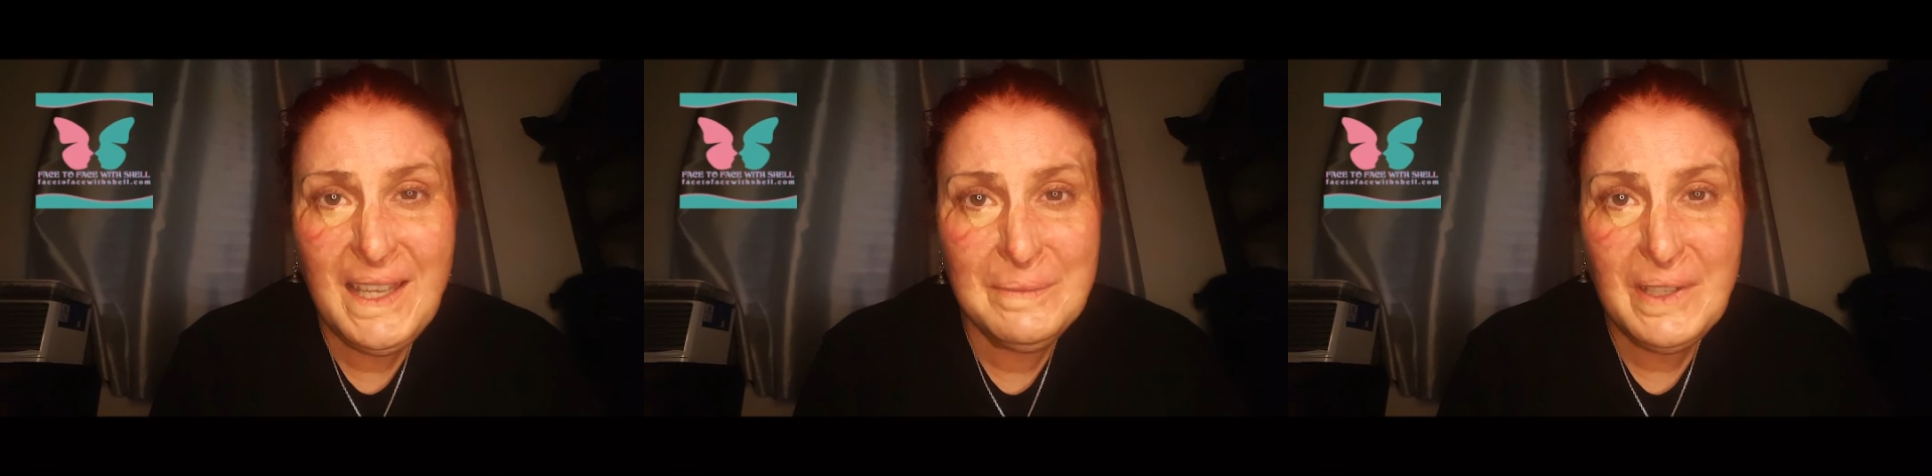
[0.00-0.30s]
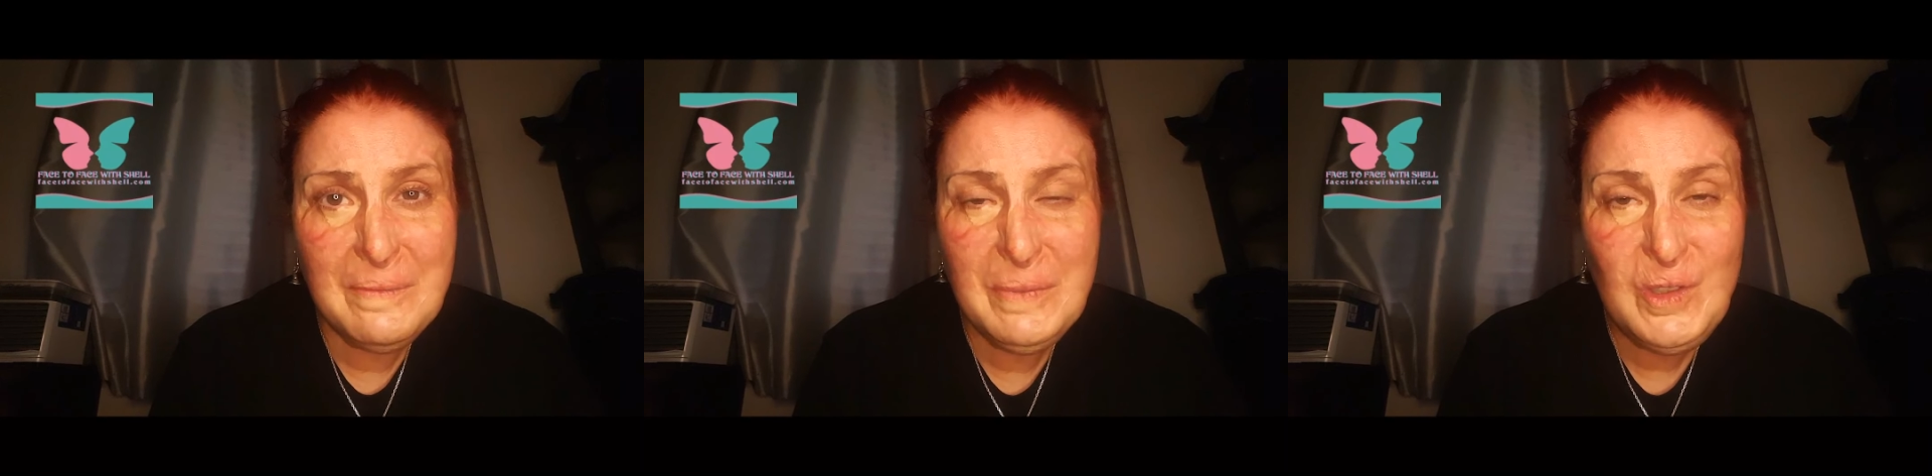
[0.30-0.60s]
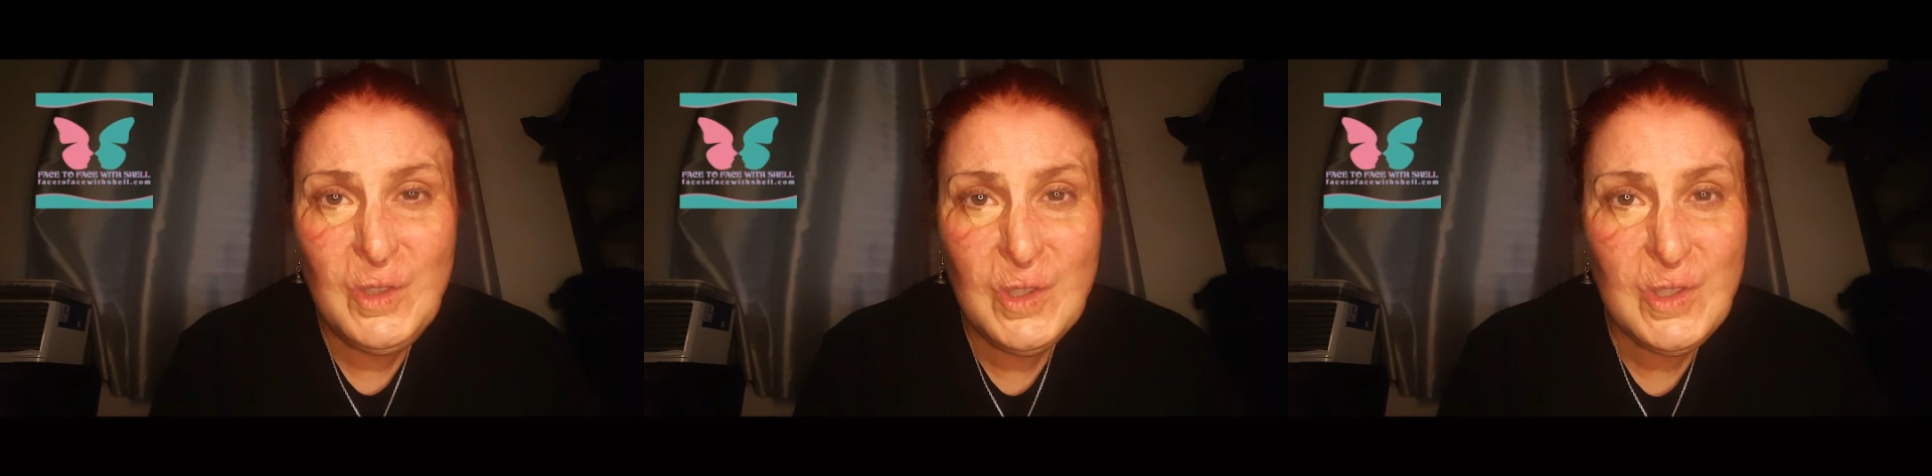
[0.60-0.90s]
I've
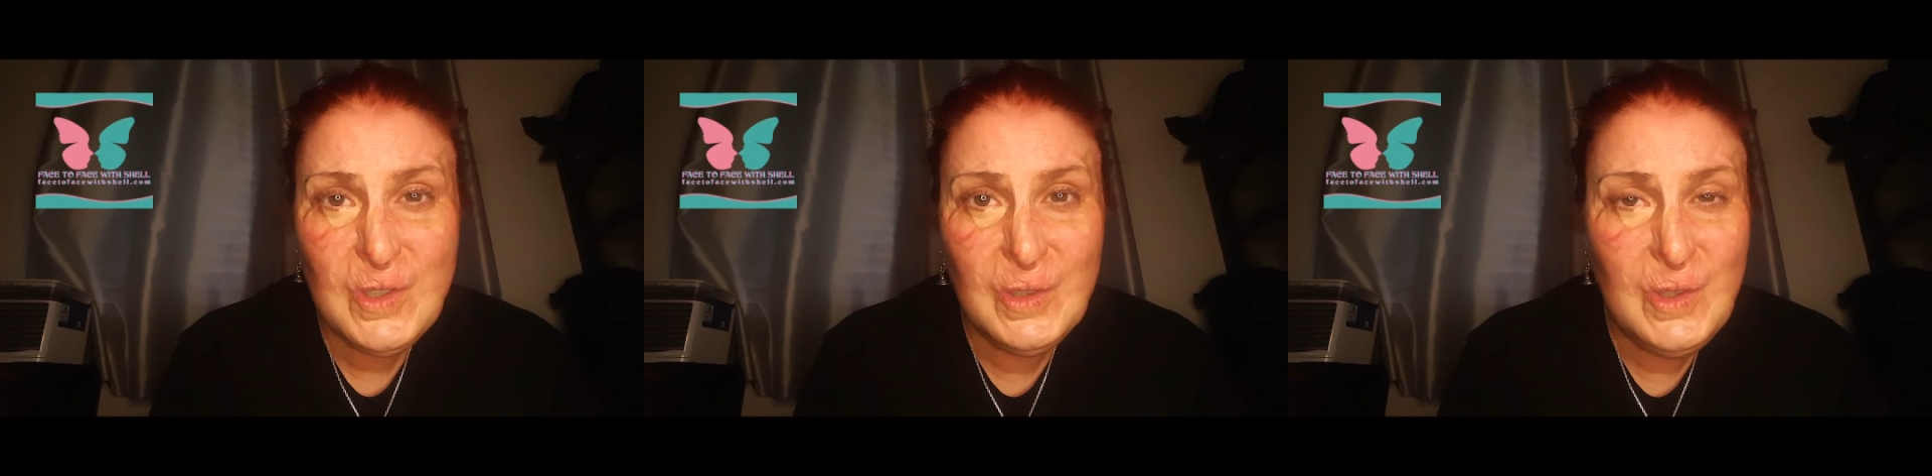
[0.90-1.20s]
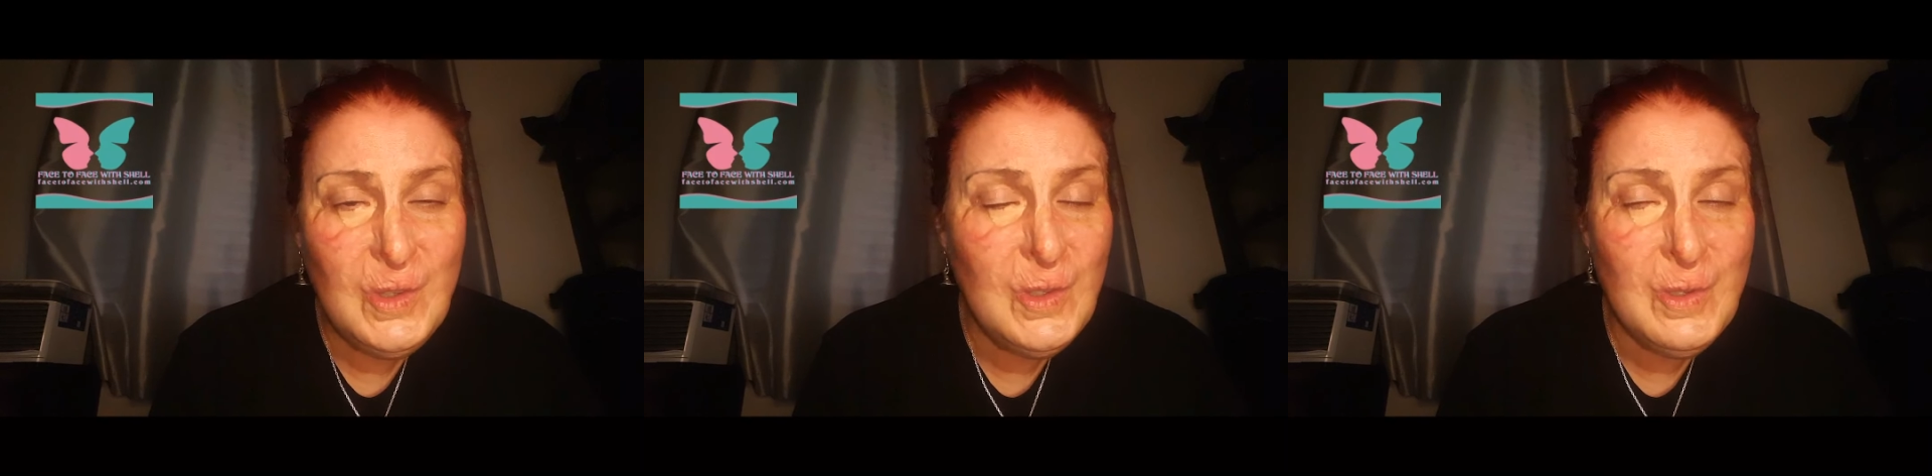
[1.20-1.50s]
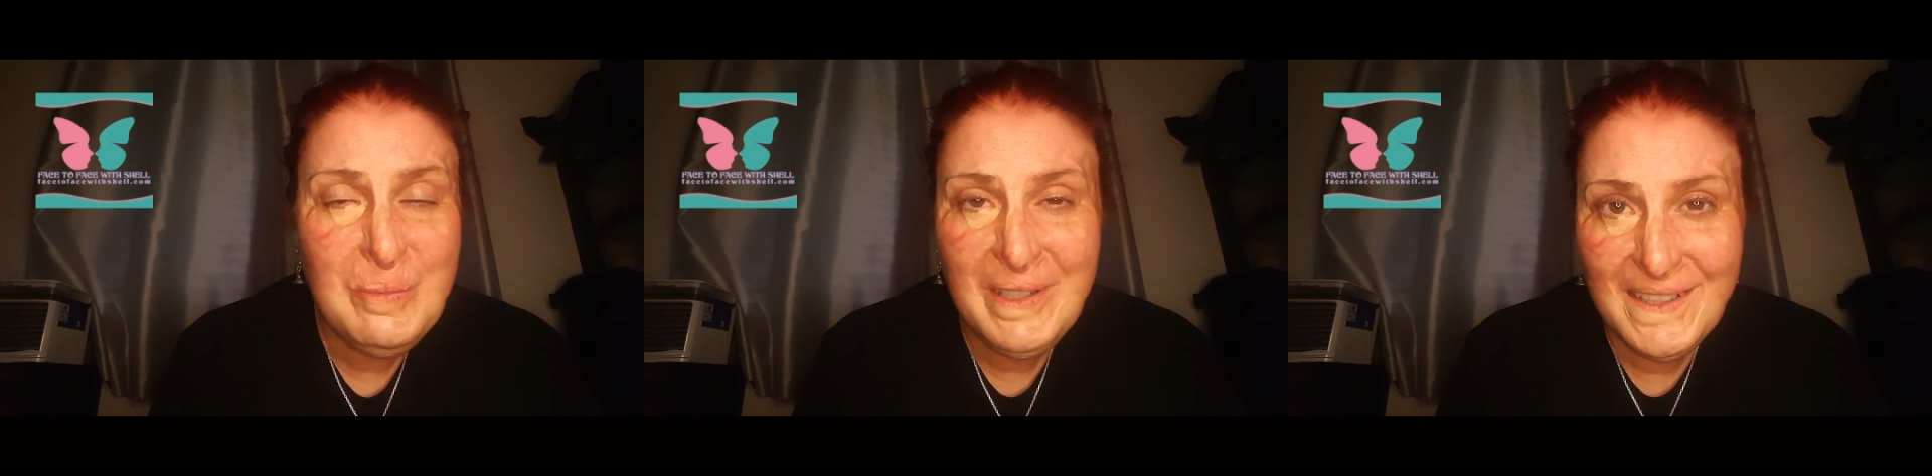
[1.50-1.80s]
been used to
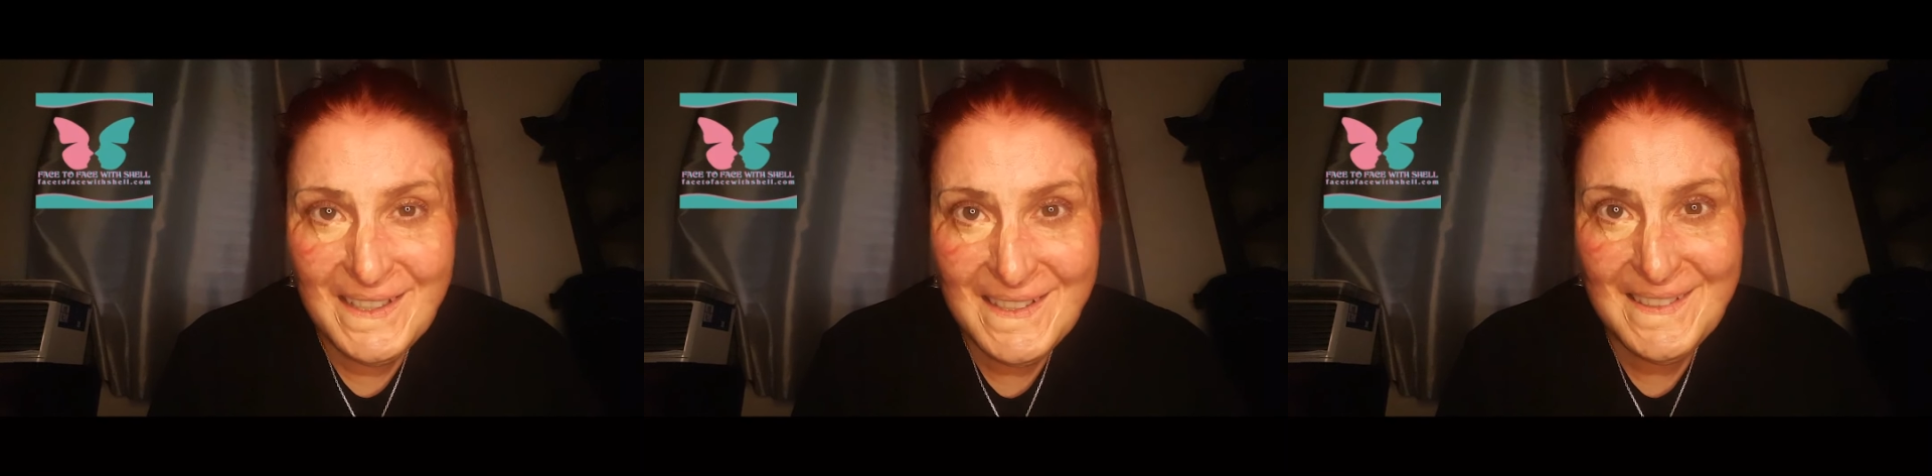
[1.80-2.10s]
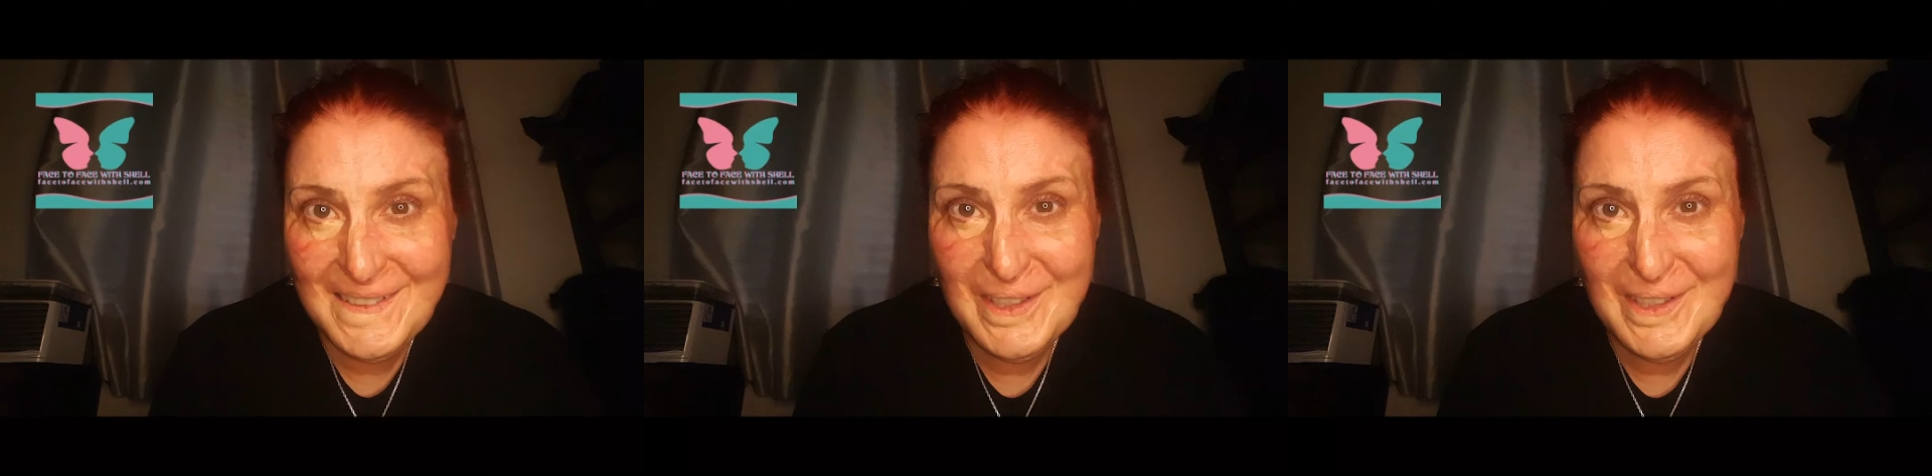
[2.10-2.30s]
numerous